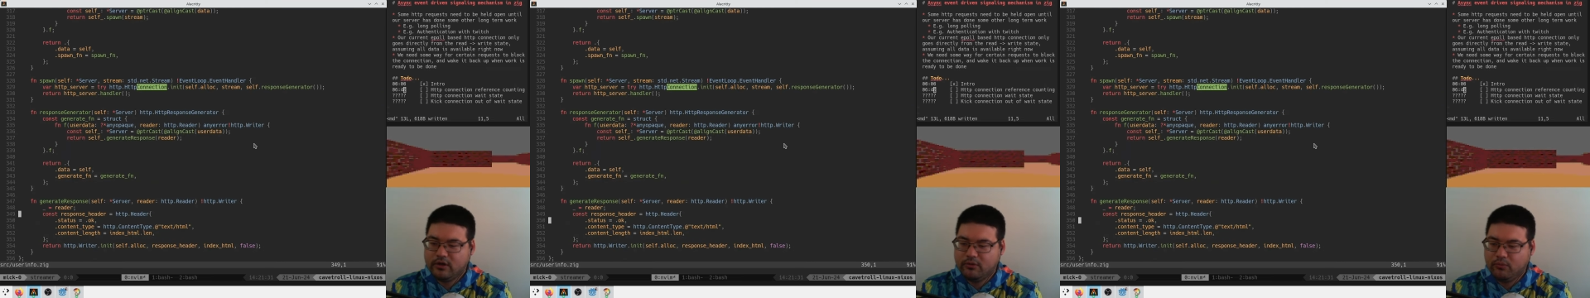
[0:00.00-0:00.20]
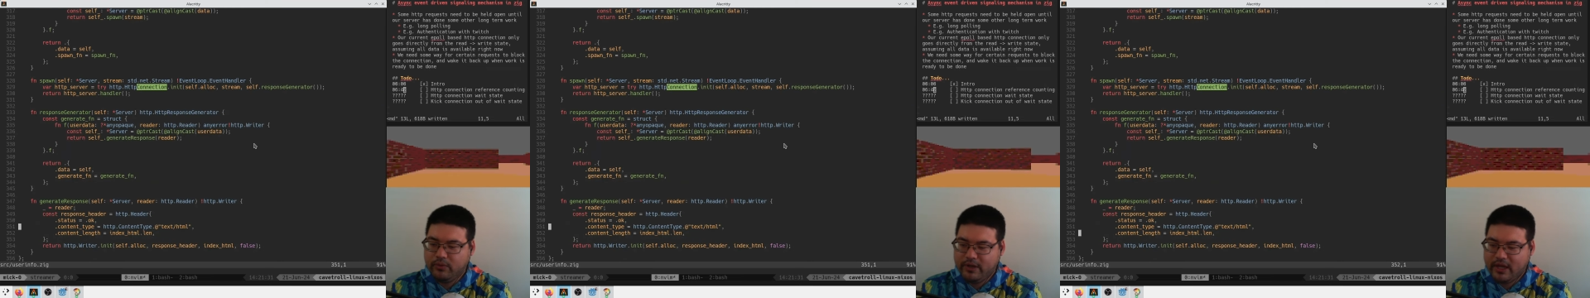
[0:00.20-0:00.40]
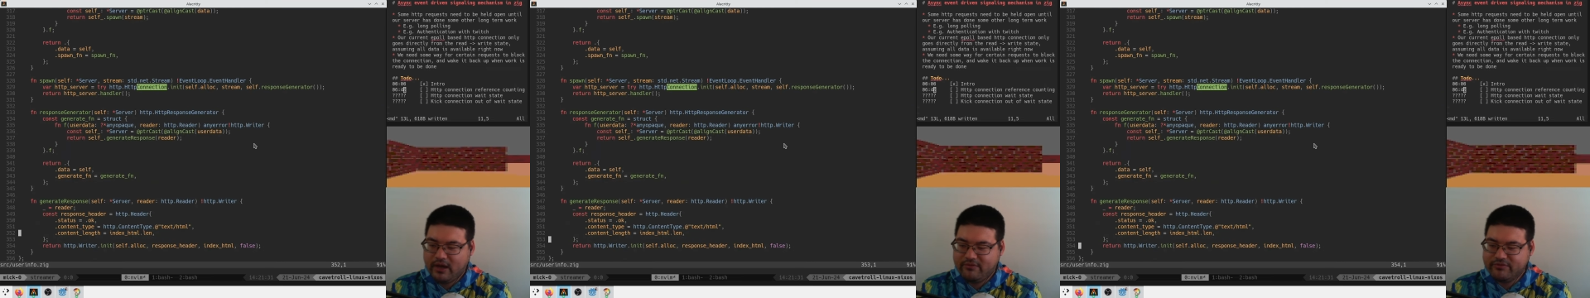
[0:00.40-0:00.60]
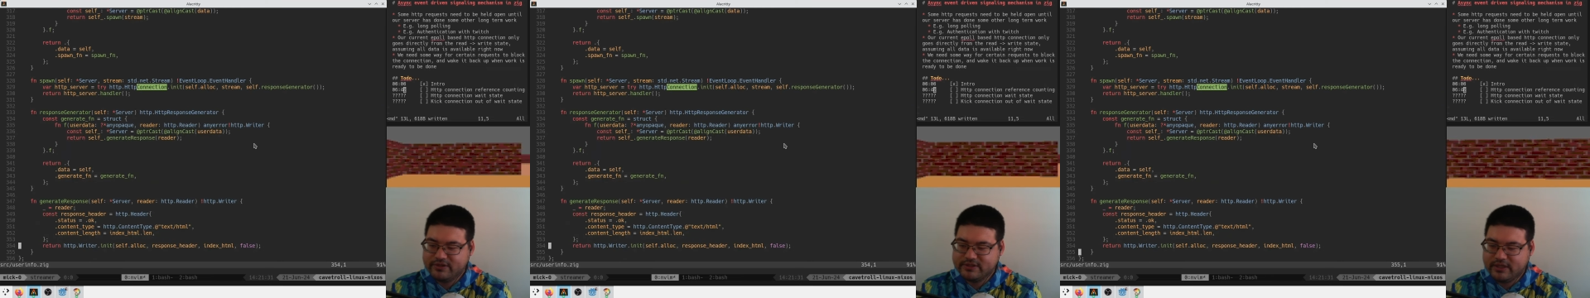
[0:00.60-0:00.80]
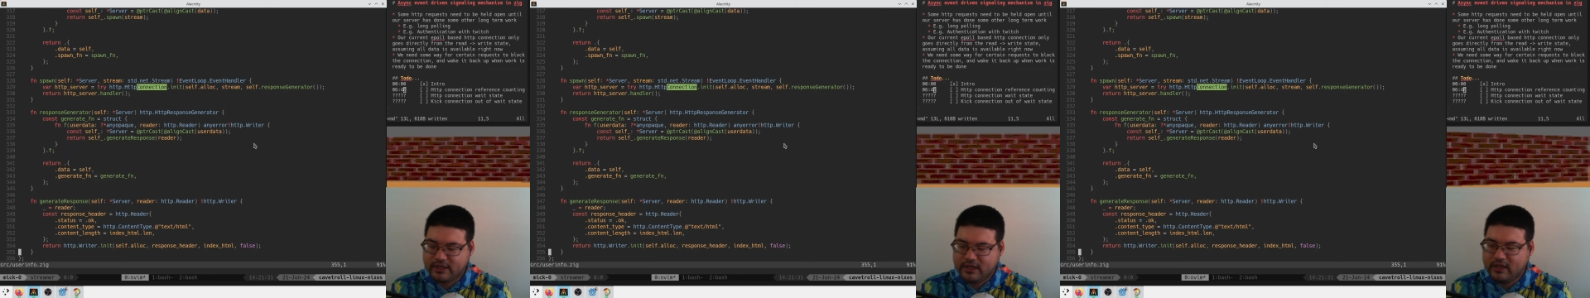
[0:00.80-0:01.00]
We have
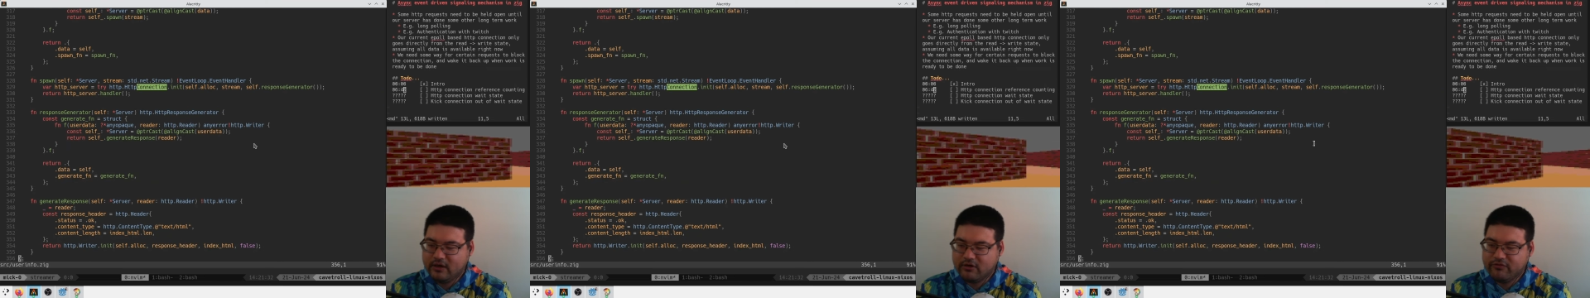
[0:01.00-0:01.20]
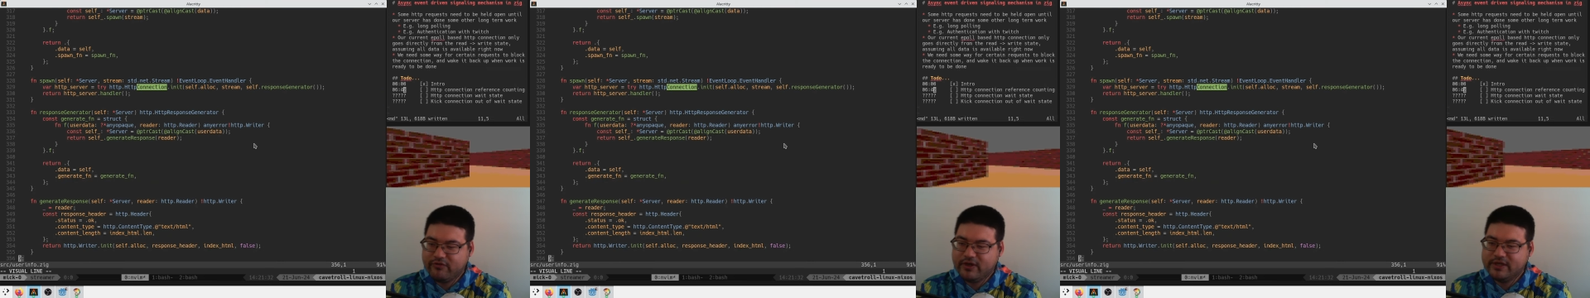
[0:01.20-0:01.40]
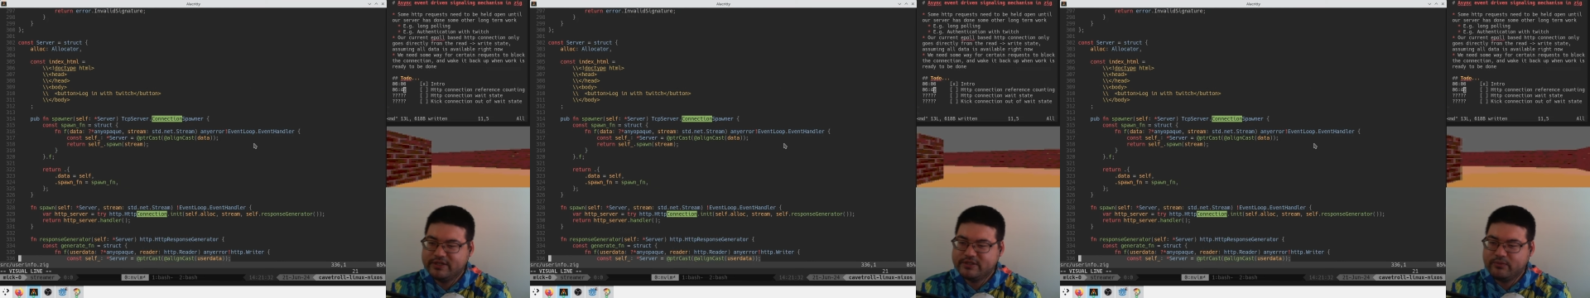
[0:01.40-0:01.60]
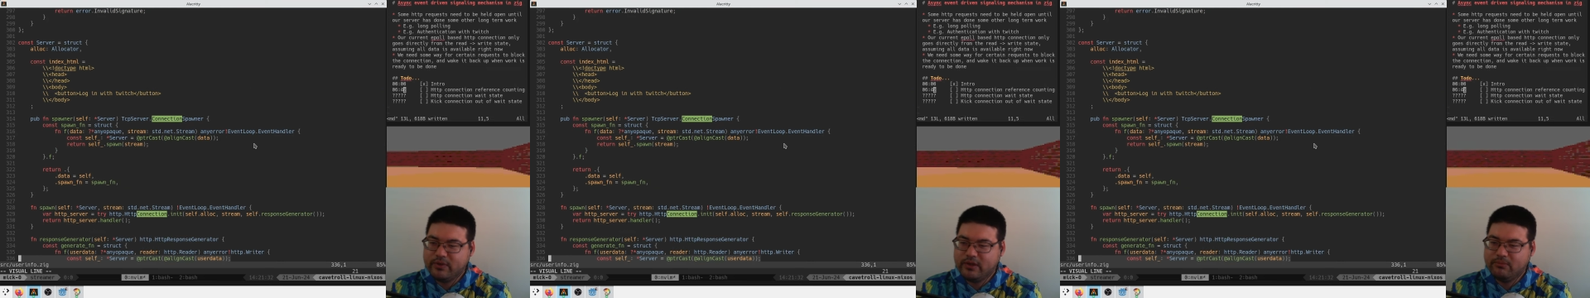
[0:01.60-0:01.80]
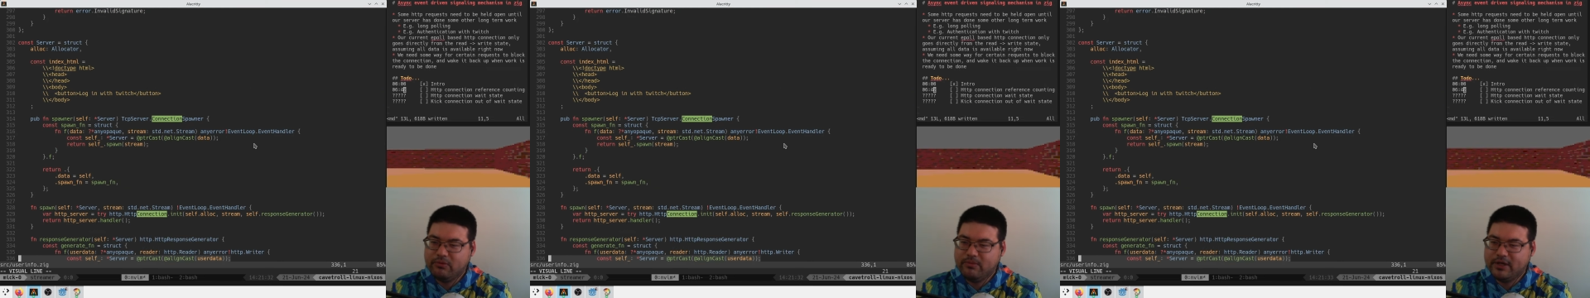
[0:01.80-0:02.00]
this like interface that we
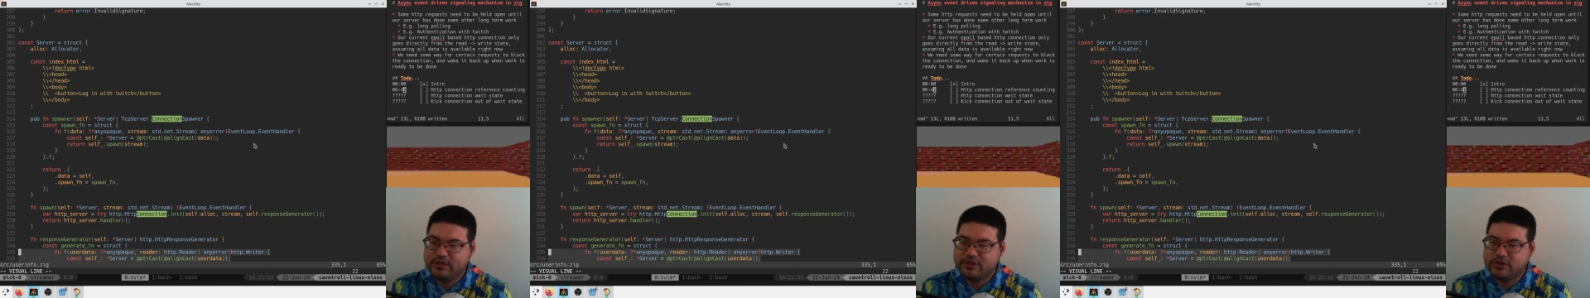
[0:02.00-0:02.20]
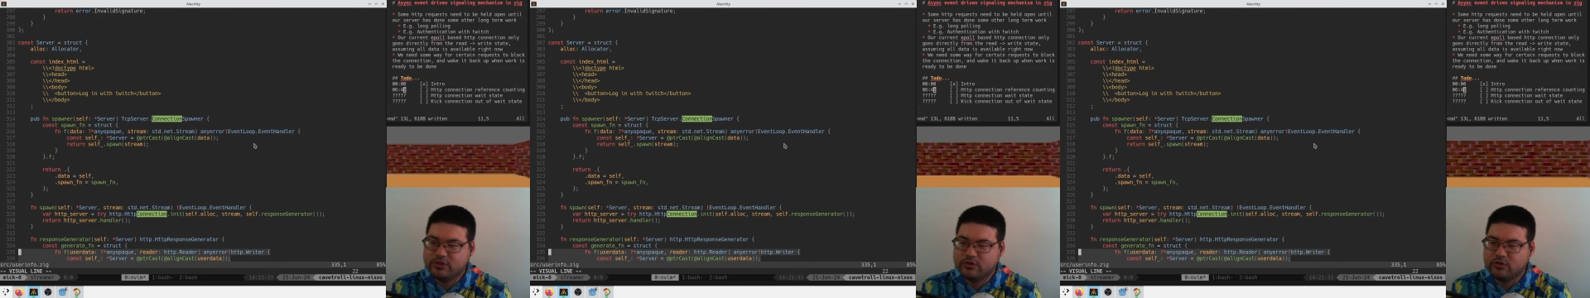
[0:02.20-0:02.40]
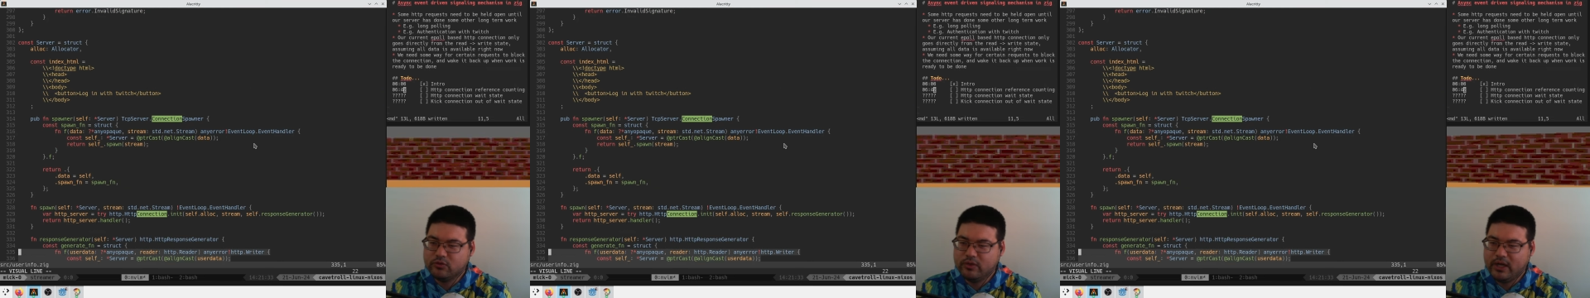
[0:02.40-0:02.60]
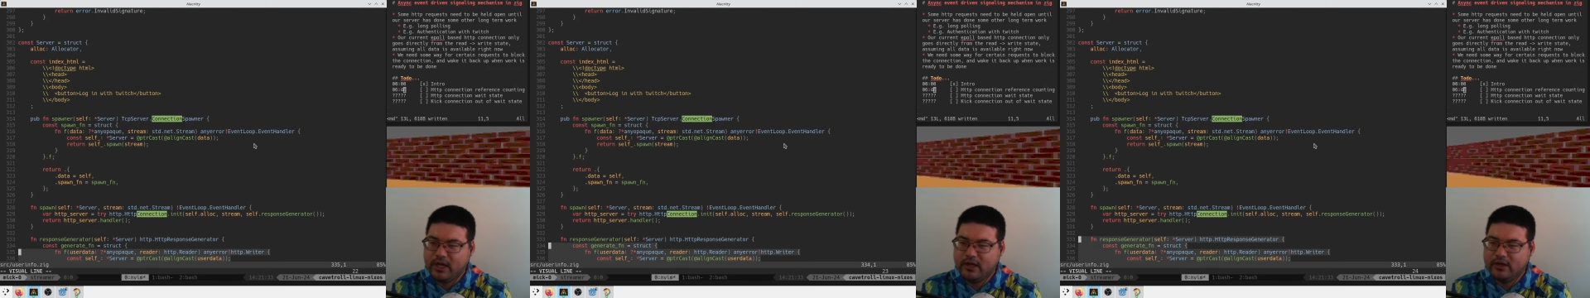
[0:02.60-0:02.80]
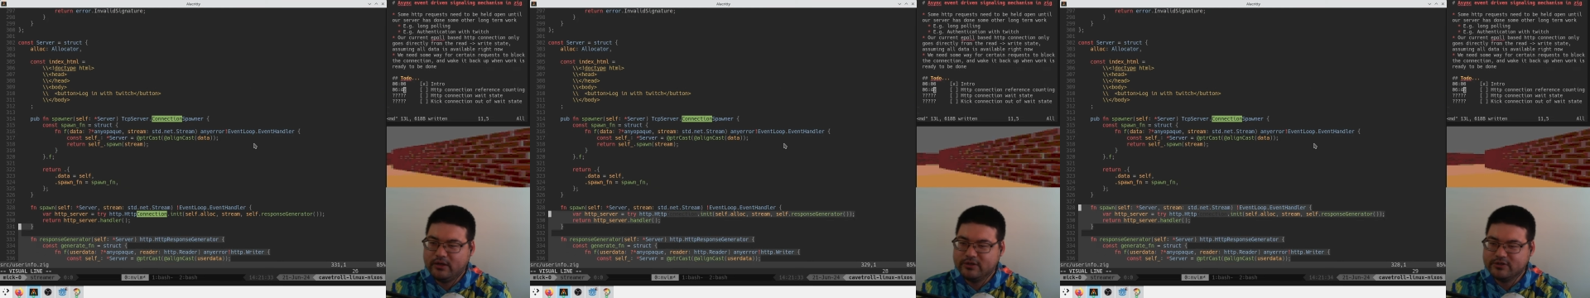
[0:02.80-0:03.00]
implement to
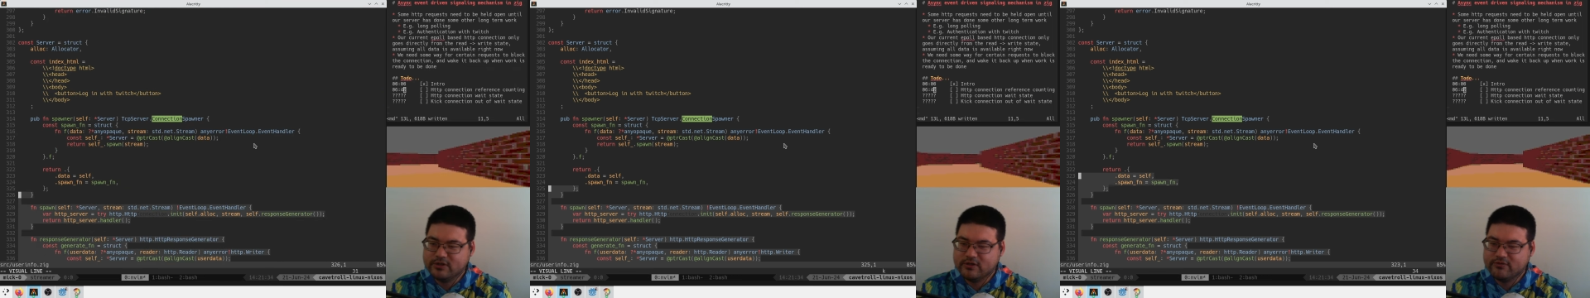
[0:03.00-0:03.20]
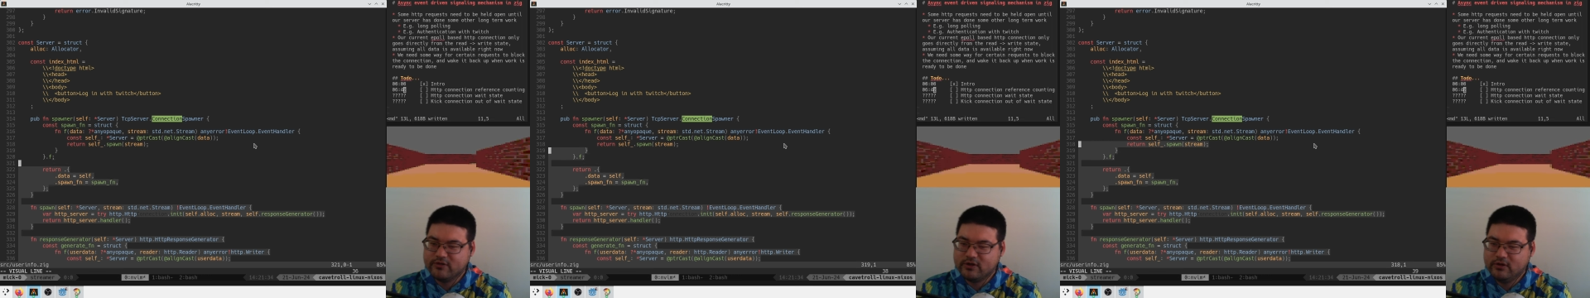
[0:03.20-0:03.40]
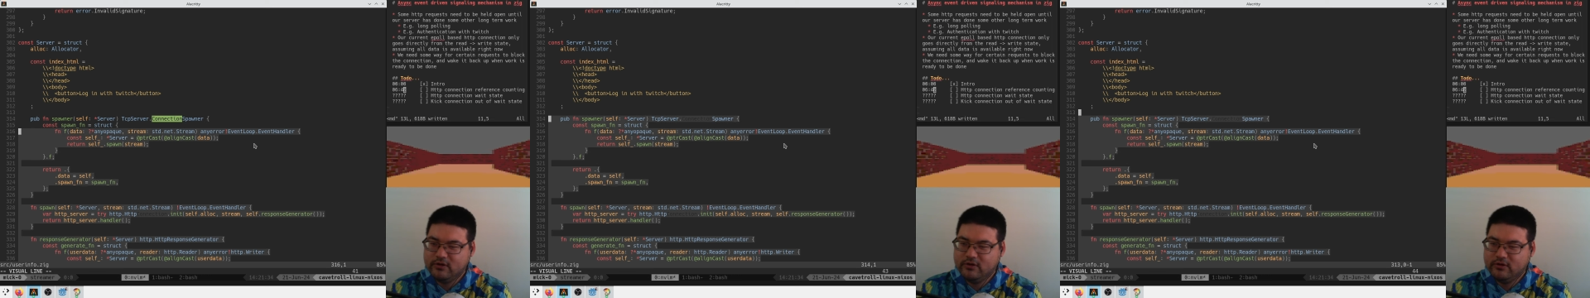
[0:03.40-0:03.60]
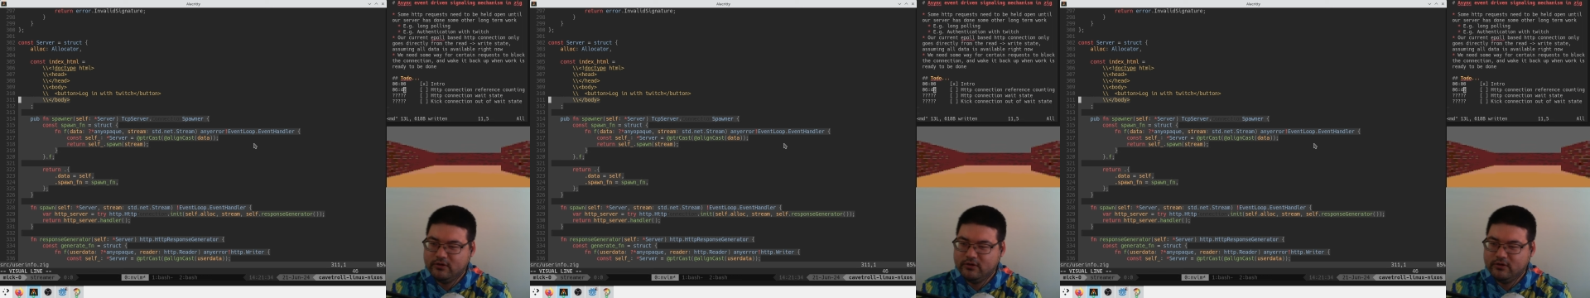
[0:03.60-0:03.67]
create a server.